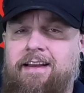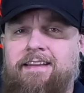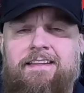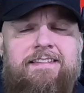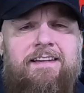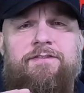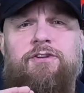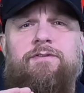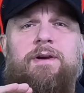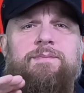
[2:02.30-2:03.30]
This stuff
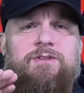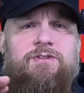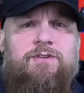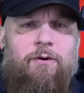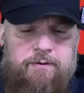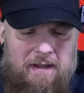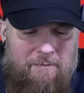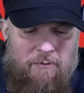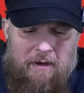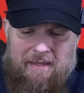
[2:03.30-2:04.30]
shows up so
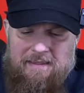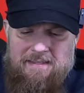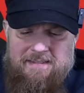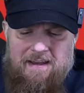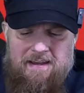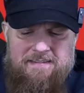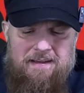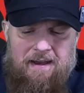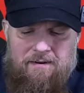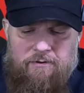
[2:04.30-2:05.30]
damn quick. These guys,
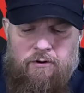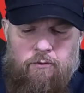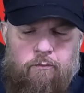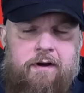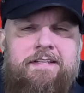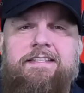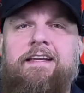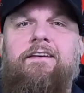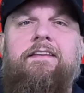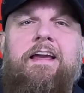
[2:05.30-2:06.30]
I don't know what
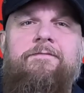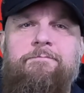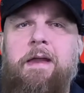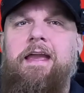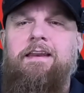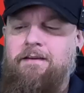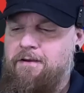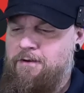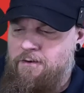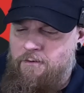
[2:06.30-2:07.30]
deal they've made
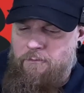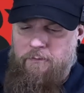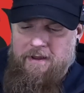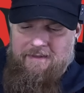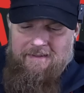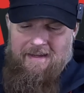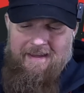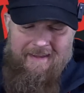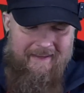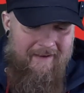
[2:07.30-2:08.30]
with
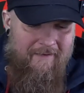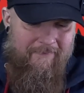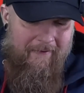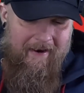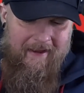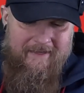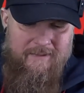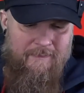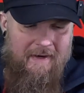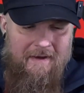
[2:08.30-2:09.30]
like
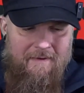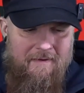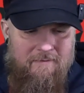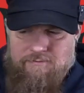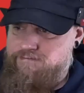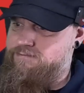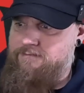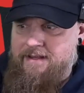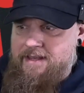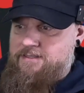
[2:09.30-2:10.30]
FedEx, but
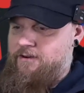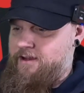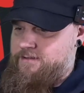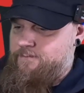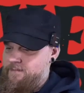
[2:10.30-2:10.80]
it's awesome.